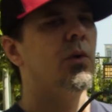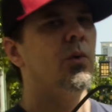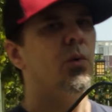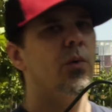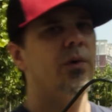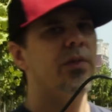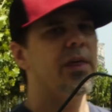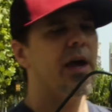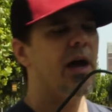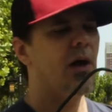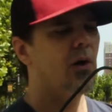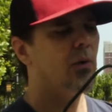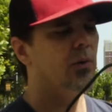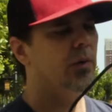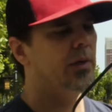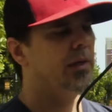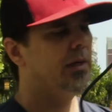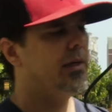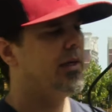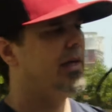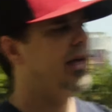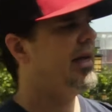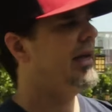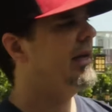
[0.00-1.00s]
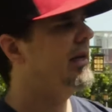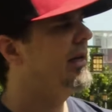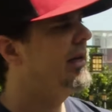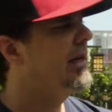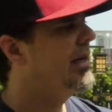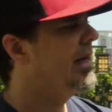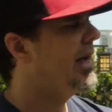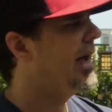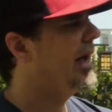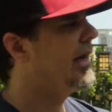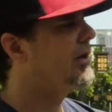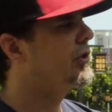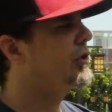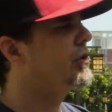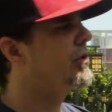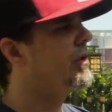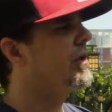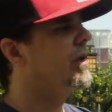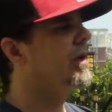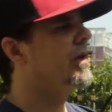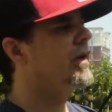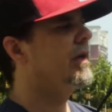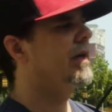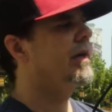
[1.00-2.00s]
without any
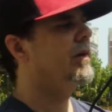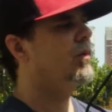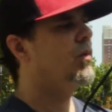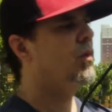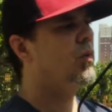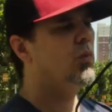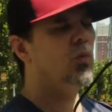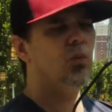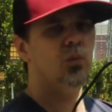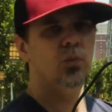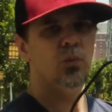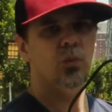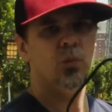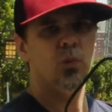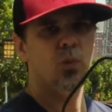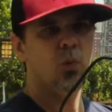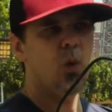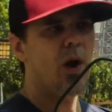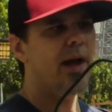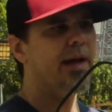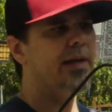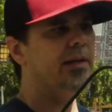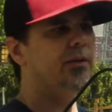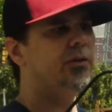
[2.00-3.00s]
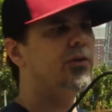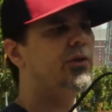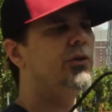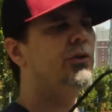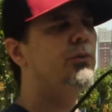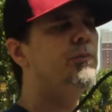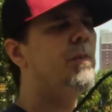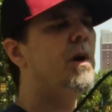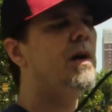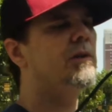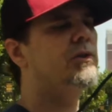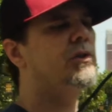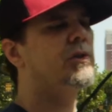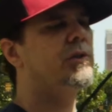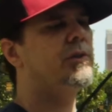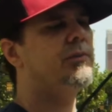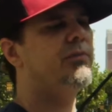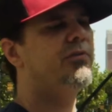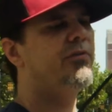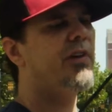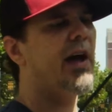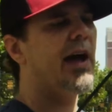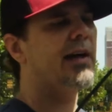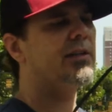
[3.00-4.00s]
extra weight, too much
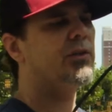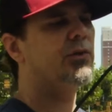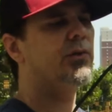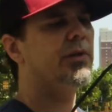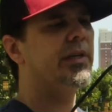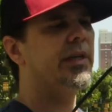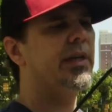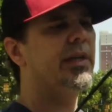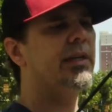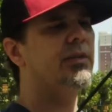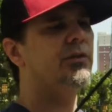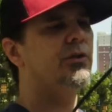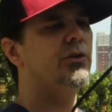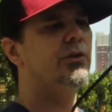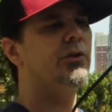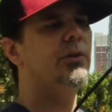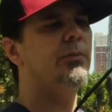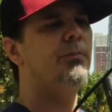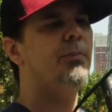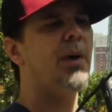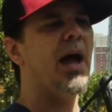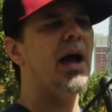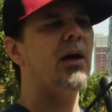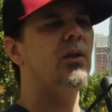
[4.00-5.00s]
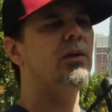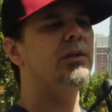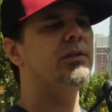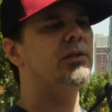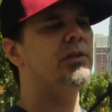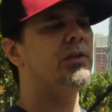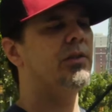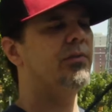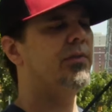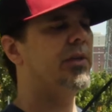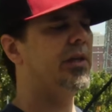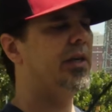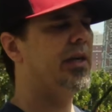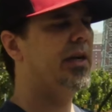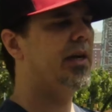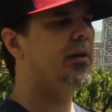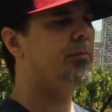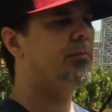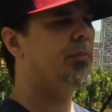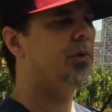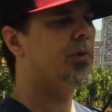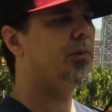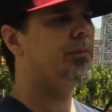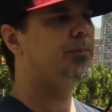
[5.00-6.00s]
factoring into the balance of the
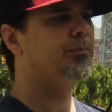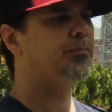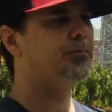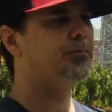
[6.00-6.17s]
gimbal.